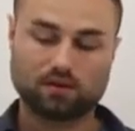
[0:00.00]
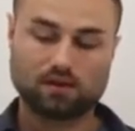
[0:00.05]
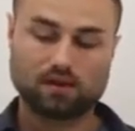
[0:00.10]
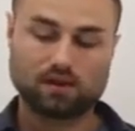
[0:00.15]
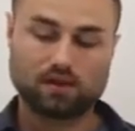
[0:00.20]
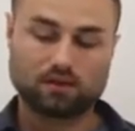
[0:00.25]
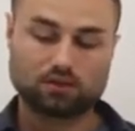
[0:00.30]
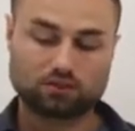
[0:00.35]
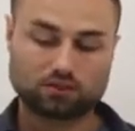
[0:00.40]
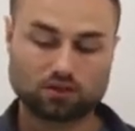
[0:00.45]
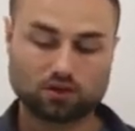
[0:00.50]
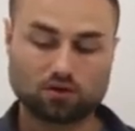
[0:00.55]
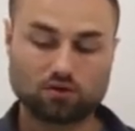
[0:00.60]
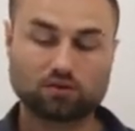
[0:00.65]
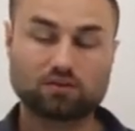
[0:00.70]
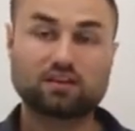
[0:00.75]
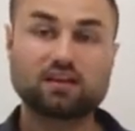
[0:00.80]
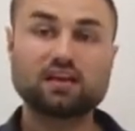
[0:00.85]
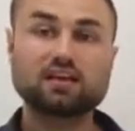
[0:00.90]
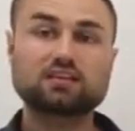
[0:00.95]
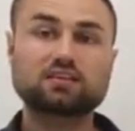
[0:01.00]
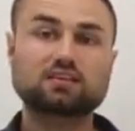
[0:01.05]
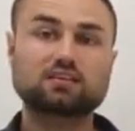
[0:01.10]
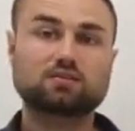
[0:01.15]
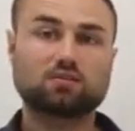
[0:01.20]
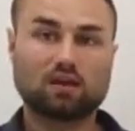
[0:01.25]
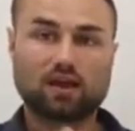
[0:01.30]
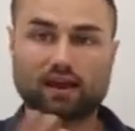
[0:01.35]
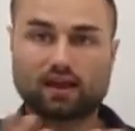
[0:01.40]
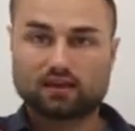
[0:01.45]
So this,
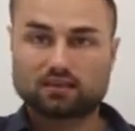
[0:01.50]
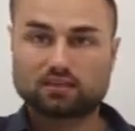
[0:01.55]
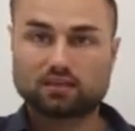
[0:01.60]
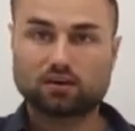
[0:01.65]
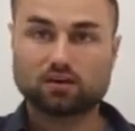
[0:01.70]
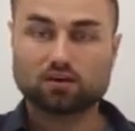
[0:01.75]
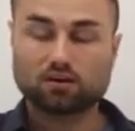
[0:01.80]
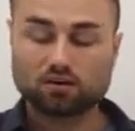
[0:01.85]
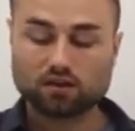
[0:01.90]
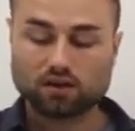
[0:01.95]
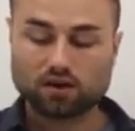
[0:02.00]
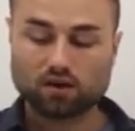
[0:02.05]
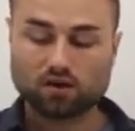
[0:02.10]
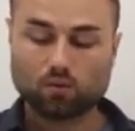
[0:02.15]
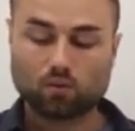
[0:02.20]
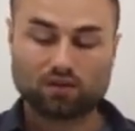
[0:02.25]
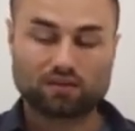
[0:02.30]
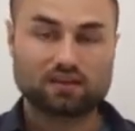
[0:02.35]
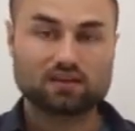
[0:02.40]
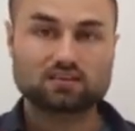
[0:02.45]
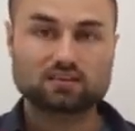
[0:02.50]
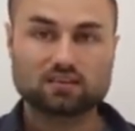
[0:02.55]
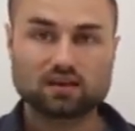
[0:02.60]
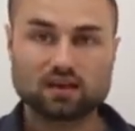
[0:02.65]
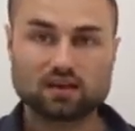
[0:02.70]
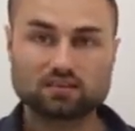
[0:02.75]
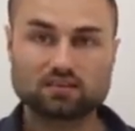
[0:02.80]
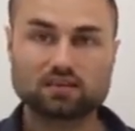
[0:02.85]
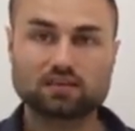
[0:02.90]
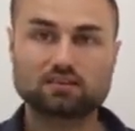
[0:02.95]
like I said earlier, what this
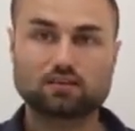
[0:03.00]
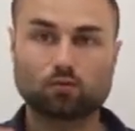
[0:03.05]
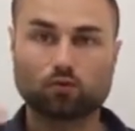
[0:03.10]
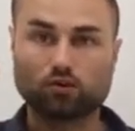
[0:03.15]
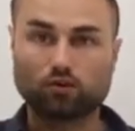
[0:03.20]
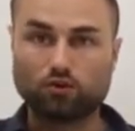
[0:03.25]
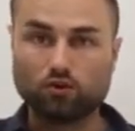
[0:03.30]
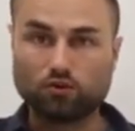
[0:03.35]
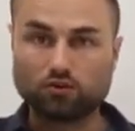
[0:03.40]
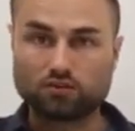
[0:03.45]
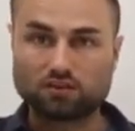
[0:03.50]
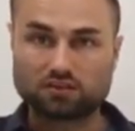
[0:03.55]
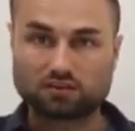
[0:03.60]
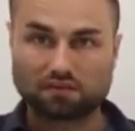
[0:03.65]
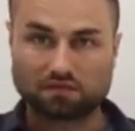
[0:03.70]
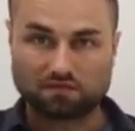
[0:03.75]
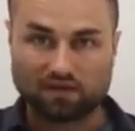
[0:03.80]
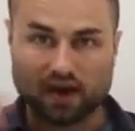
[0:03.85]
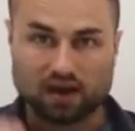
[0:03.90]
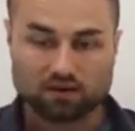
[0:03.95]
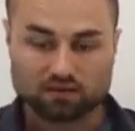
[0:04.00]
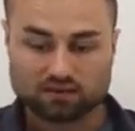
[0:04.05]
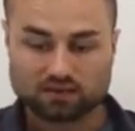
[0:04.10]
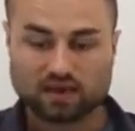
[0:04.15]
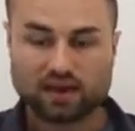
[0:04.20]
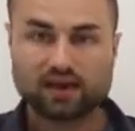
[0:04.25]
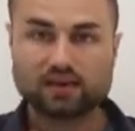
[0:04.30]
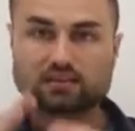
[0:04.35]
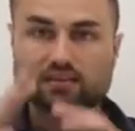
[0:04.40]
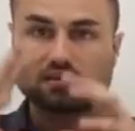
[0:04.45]
does is it reduces the file
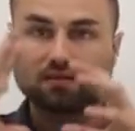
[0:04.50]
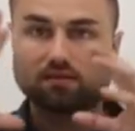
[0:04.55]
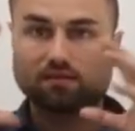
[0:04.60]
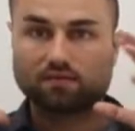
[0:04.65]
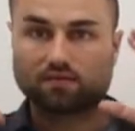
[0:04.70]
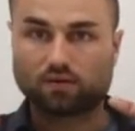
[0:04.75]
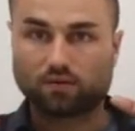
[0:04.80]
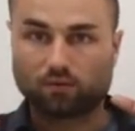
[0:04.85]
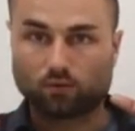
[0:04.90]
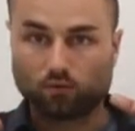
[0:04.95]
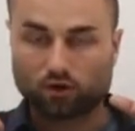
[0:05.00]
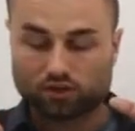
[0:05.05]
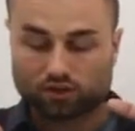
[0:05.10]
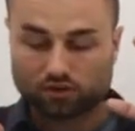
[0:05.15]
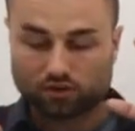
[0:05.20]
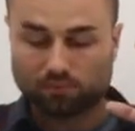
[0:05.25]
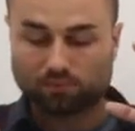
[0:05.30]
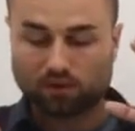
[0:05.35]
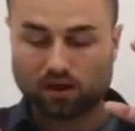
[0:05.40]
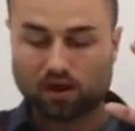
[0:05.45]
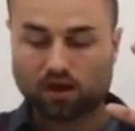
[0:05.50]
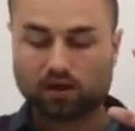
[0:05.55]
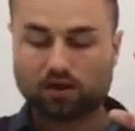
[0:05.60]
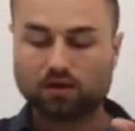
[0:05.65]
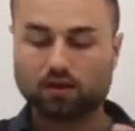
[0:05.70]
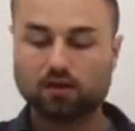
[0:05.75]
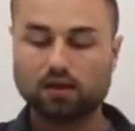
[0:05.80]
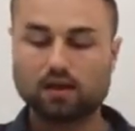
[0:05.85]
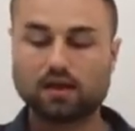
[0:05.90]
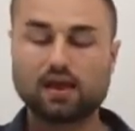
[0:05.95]
size of the original
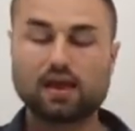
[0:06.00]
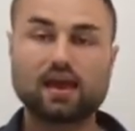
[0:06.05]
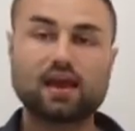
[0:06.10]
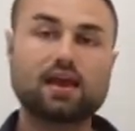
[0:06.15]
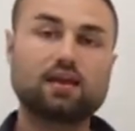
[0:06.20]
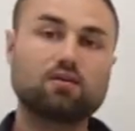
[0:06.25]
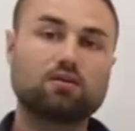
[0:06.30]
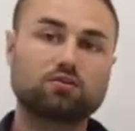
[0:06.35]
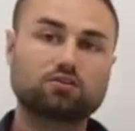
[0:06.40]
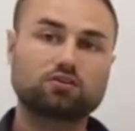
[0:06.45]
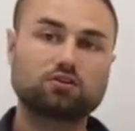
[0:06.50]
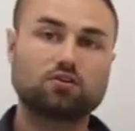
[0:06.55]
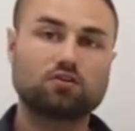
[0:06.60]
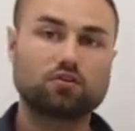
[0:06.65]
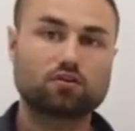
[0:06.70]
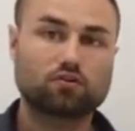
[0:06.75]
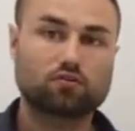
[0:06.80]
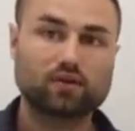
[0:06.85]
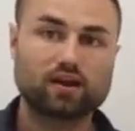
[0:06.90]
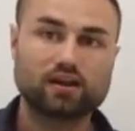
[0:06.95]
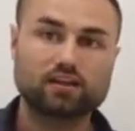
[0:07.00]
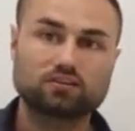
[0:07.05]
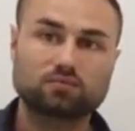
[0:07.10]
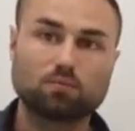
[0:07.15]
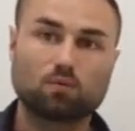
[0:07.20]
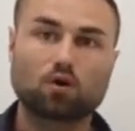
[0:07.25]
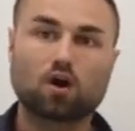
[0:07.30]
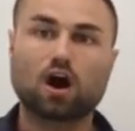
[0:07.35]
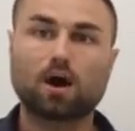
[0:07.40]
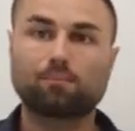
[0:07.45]
block, and also creates
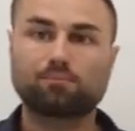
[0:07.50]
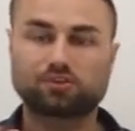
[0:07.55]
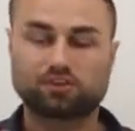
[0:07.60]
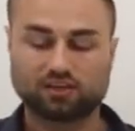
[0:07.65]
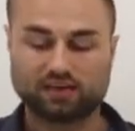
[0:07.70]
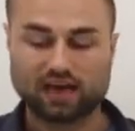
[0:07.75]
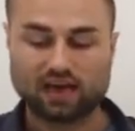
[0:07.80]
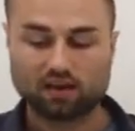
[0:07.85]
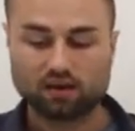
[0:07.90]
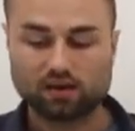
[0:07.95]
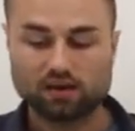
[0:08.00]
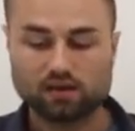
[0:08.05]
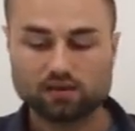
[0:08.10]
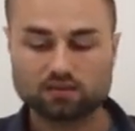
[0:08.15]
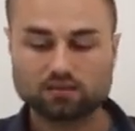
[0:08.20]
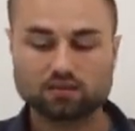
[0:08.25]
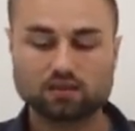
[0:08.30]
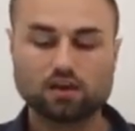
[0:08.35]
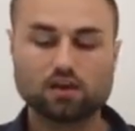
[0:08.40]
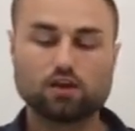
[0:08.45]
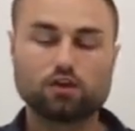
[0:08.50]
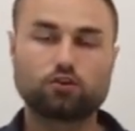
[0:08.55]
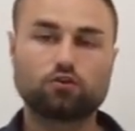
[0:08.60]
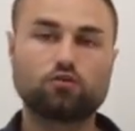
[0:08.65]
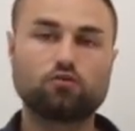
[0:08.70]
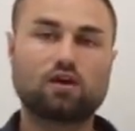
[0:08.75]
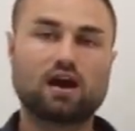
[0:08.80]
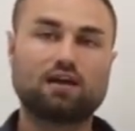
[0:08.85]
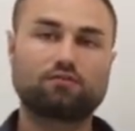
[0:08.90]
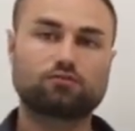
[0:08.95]
more optionalities
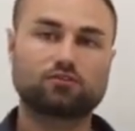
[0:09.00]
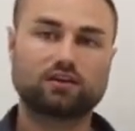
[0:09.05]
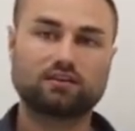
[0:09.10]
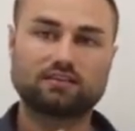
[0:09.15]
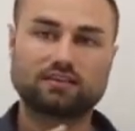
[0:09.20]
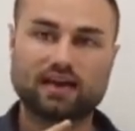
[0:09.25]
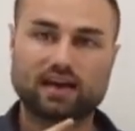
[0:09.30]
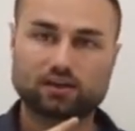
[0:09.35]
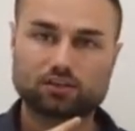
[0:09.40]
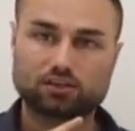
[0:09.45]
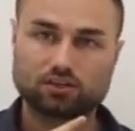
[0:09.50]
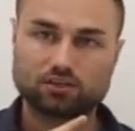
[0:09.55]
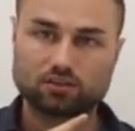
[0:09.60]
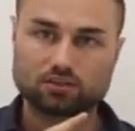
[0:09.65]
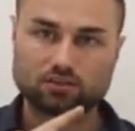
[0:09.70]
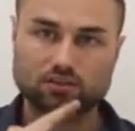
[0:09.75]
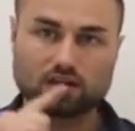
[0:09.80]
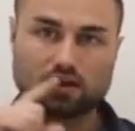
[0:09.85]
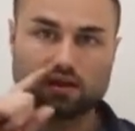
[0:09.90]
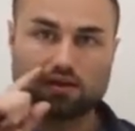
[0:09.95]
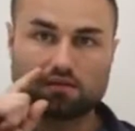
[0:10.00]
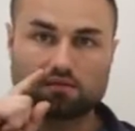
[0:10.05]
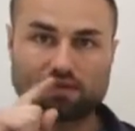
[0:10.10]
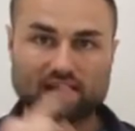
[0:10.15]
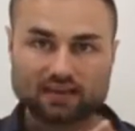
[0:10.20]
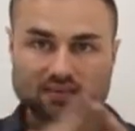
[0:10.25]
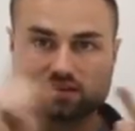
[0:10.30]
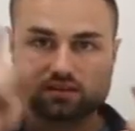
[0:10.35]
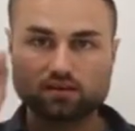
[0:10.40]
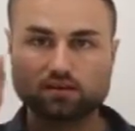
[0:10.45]
to have transactions
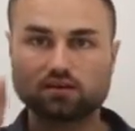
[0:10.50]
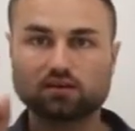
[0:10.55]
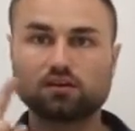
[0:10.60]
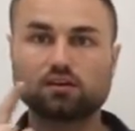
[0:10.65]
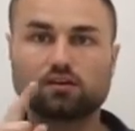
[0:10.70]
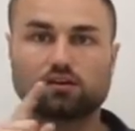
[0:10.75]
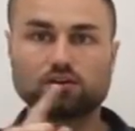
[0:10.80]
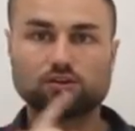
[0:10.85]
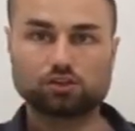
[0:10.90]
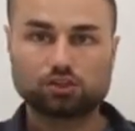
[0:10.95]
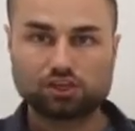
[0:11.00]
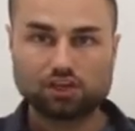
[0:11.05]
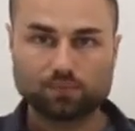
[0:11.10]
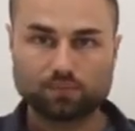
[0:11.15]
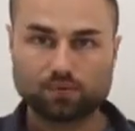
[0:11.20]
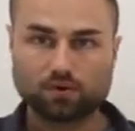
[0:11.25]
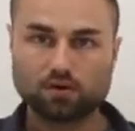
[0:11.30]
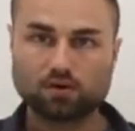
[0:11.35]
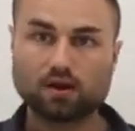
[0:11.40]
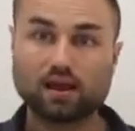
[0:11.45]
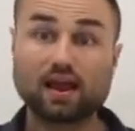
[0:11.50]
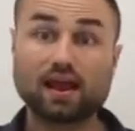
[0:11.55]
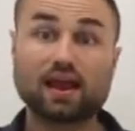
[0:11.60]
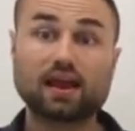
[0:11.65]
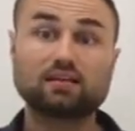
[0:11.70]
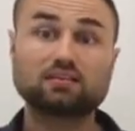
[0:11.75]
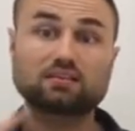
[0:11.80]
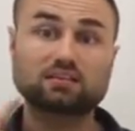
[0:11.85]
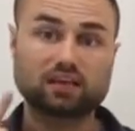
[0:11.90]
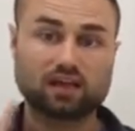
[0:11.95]
faster, cheaper,
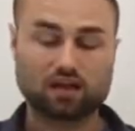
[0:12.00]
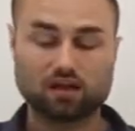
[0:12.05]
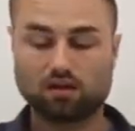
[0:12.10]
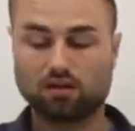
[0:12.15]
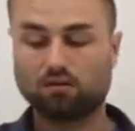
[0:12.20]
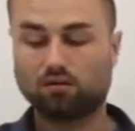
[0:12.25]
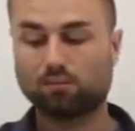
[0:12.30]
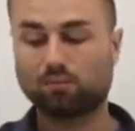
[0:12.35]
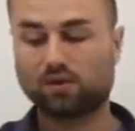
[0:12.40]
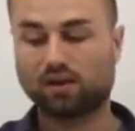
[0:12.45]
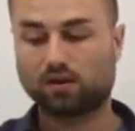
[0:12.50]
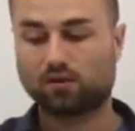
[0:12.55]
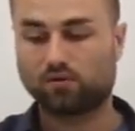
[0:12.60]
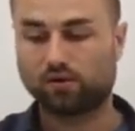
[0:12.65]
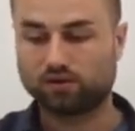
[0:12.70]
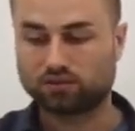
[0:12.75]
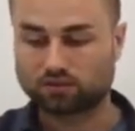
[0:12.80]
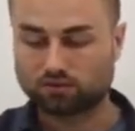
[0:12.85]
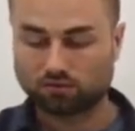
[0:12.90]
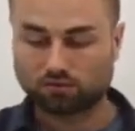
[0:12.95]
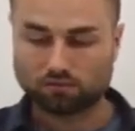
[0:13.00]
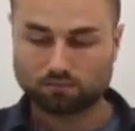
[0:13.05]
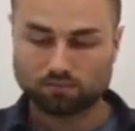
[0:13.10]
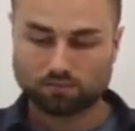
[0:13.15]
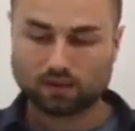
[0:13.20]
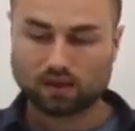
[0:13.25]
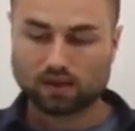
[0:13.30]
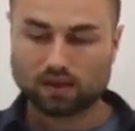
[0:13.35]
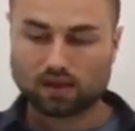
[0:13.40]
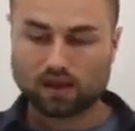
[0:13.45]
and scale Bitcoin. So
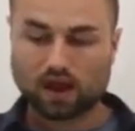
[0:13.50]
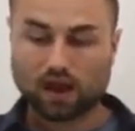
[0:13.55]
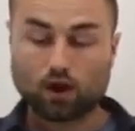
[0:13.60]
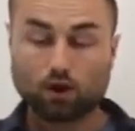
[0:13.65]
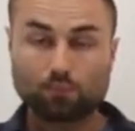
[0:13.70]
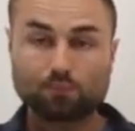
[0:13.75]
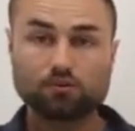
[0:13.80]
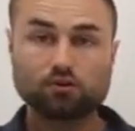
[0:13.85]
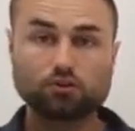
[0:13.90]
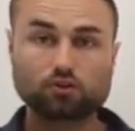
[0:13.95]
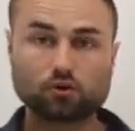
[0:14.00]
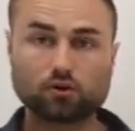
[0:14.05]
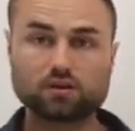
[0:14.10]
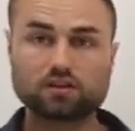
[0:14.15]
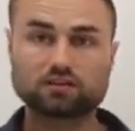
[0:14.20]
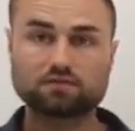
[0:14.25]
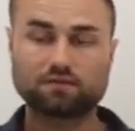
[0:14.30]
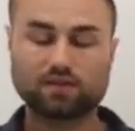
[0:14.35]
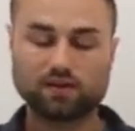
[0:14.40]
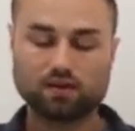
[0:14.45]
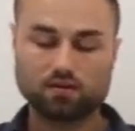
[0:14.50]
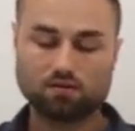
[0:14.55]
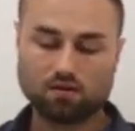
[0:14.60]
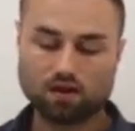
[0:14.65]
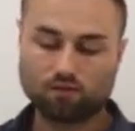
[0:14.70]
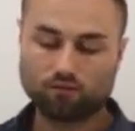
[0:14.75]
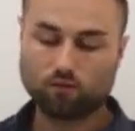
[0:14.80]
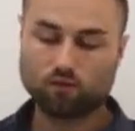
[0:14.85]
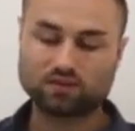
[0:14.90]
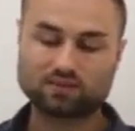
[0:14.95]
I hope you enjoyed this video
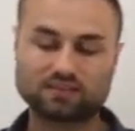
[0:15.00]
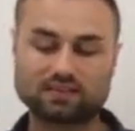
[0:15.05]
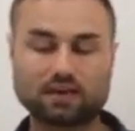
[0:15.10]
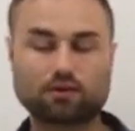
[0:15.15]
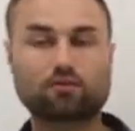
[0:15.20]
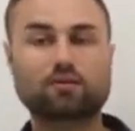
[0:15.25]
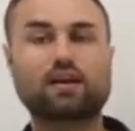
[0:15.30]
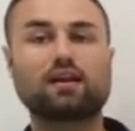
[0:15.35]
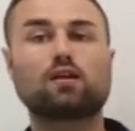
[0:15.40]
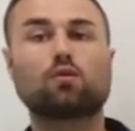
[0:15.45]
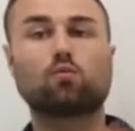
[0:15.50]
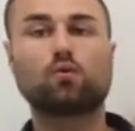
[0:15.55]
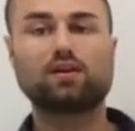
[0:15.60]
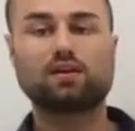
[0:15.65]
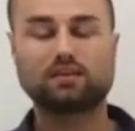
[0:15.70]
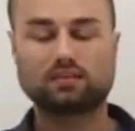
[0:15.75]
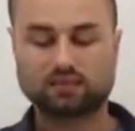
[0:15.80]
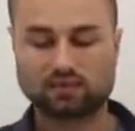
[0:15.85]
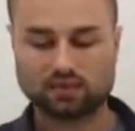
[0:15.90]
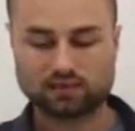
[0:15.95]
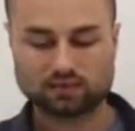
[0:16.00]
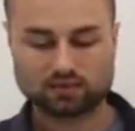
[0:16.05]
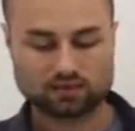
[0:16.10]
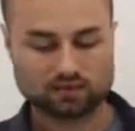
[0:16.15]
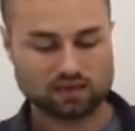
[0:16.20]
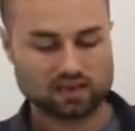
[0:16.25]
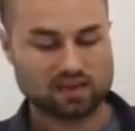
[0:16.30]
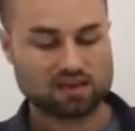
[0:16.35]
of what segregated witness is.